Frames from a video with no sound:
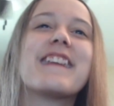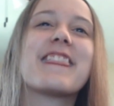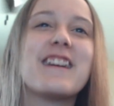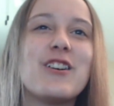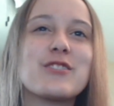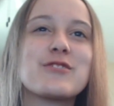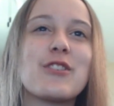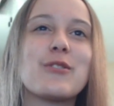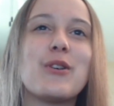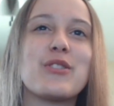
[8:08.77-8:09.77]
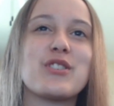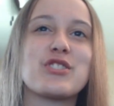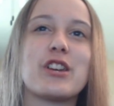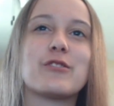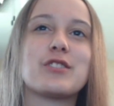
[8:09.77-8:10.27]
They also, on this
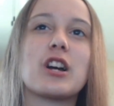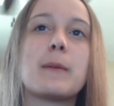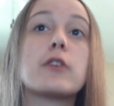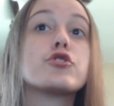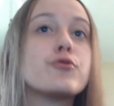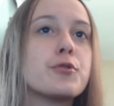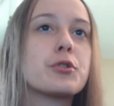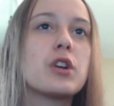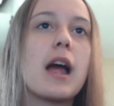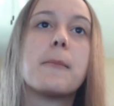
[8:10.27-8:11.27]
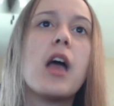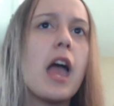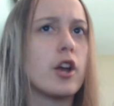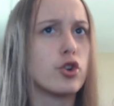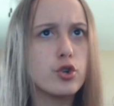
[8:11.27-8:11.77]
channel, talk about true crime
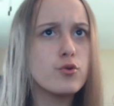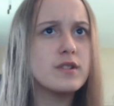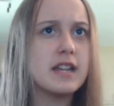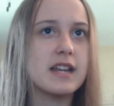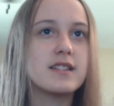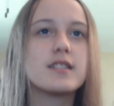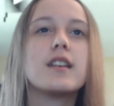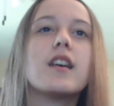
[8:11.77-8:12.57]
and who did it,